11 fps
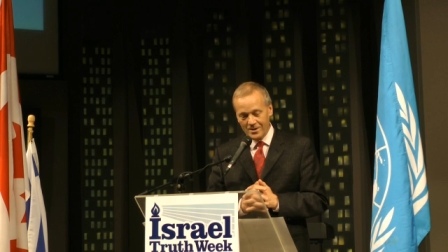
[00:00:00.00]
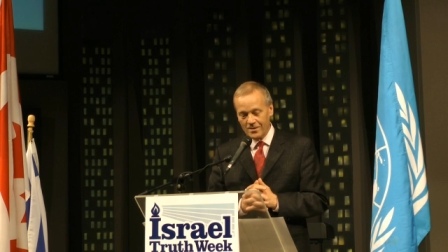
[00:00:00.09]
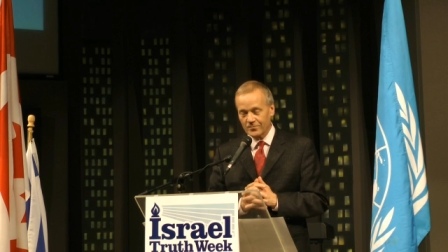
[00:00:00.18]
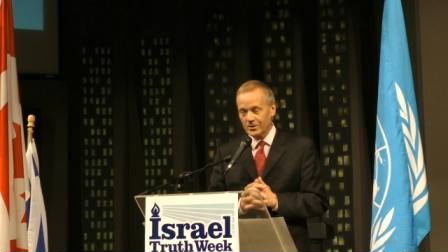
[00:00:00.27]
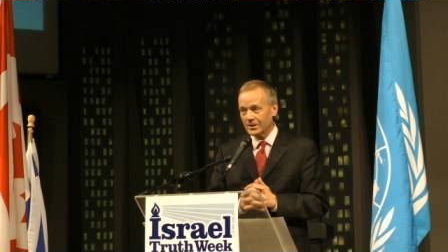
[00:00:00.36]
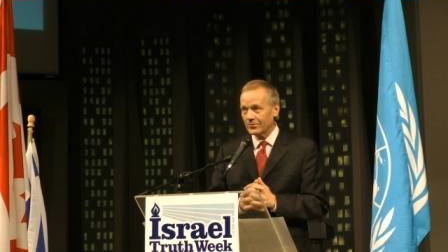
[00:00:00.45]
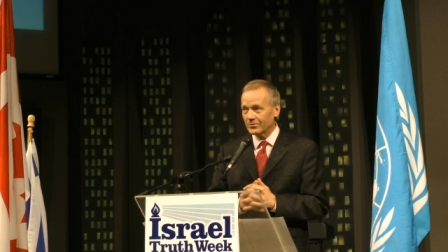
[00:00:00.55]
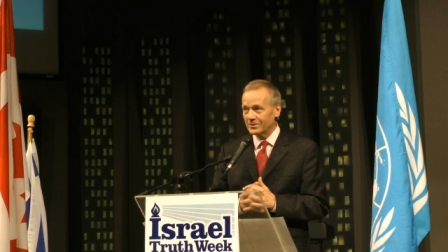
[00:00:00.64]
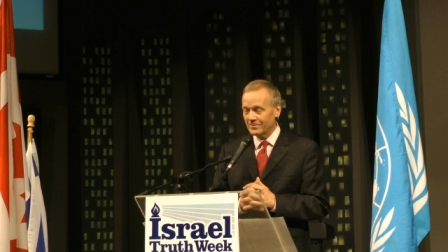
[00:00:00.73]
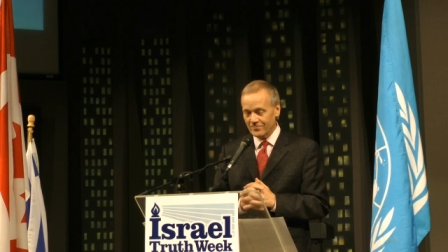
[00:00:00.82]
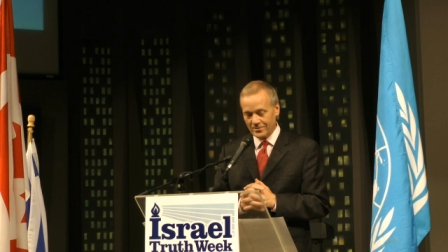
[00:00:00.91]
of
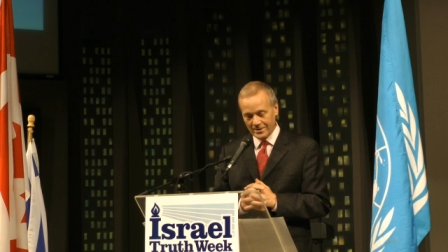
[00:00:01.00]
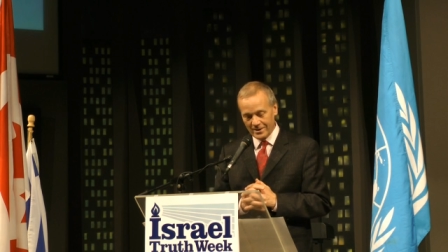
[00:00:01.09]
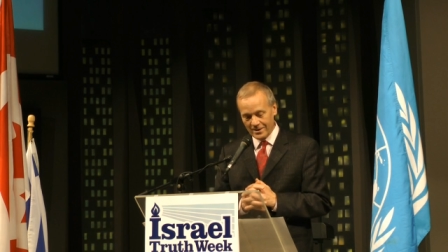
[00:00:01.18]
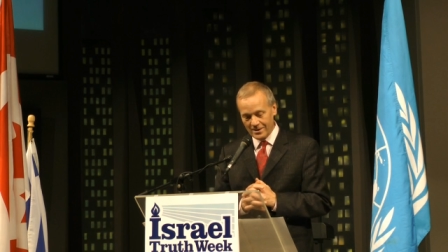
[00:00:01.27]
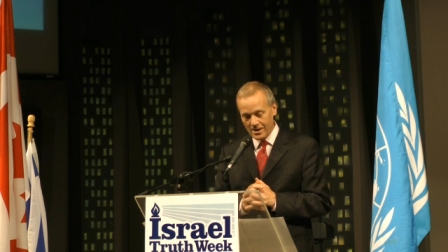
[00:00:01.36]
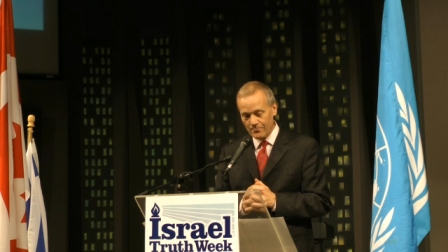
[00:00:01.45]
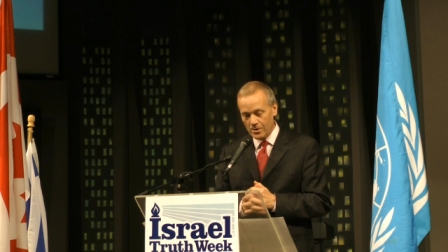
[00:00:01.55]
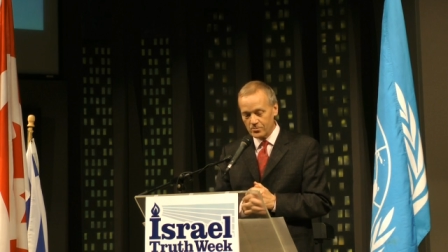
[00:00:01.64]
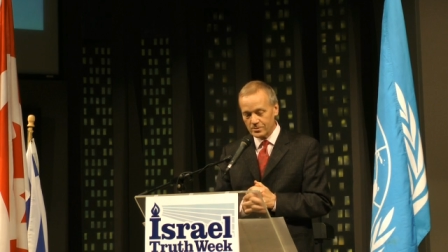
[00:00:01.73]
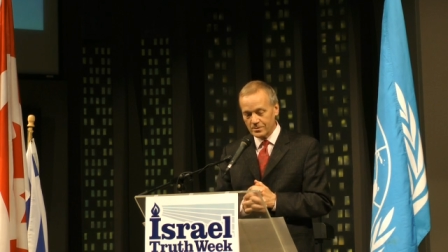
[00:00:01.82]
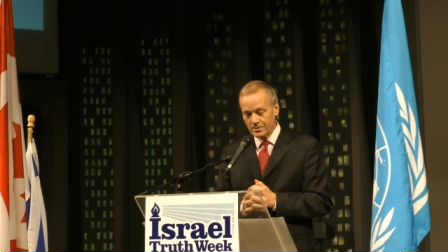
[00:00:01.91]
clarity of thinking
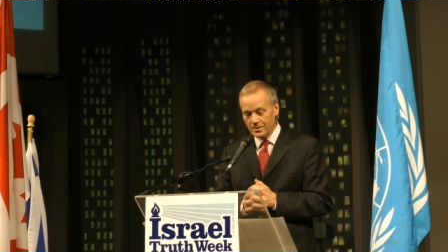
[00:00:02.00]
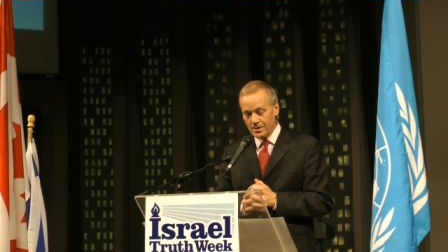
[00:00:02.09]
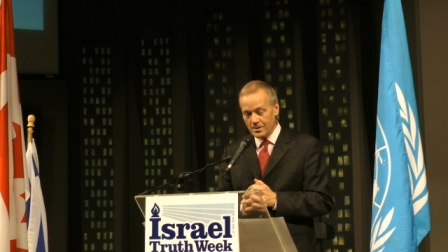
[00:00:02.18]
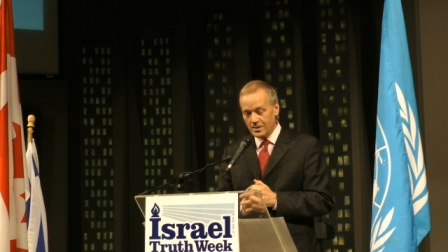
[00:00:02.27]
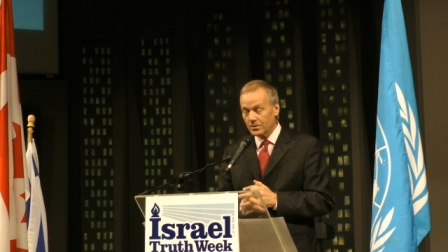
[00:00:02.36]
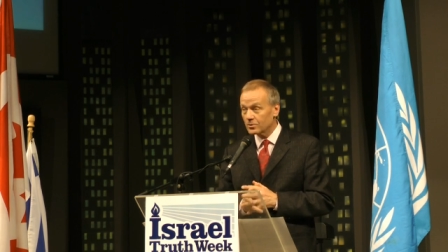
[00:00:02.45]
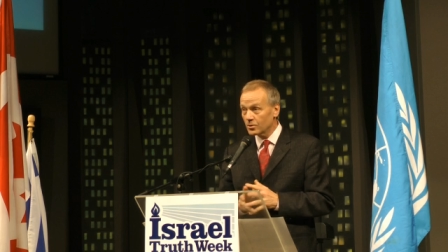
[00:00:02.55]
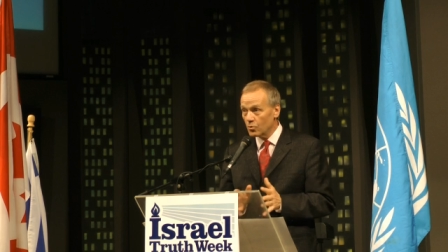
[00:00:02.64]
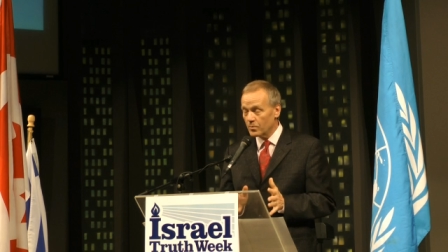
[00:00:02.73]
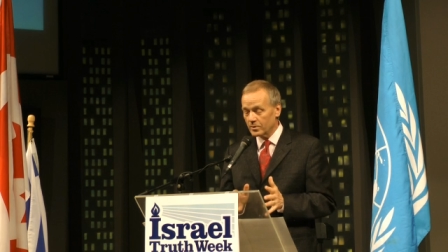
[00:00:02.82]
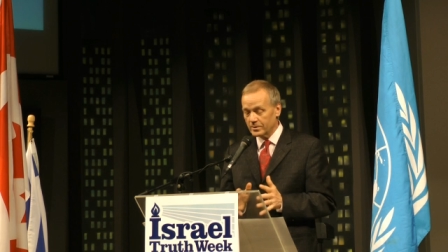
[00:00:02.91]
about
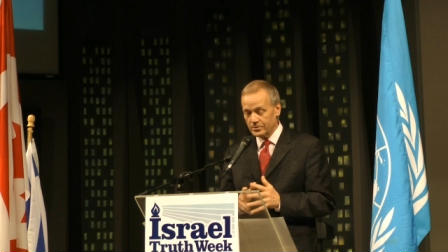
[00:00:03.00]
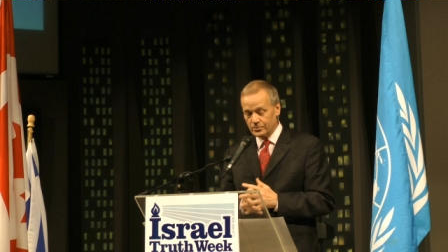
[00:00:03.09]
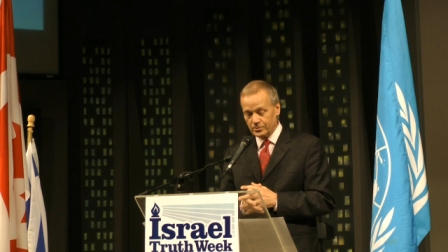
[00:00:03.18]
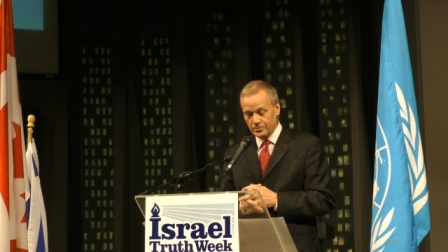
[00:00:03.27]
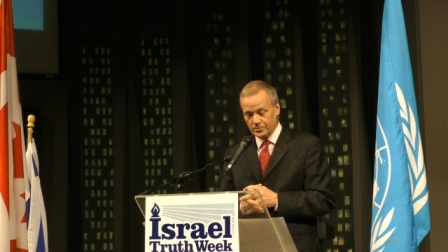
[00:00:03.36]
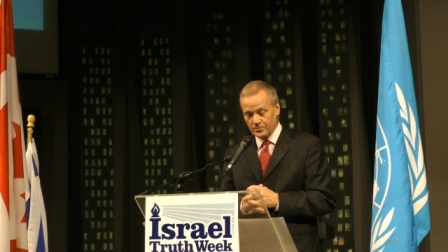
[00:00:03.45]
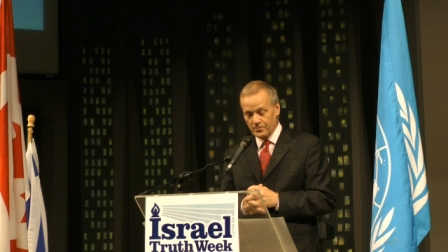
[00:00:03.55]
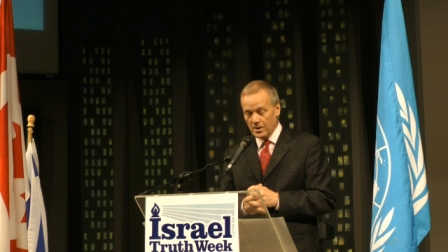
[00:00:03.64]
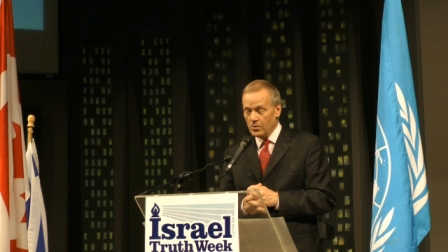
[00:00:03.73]
global issues,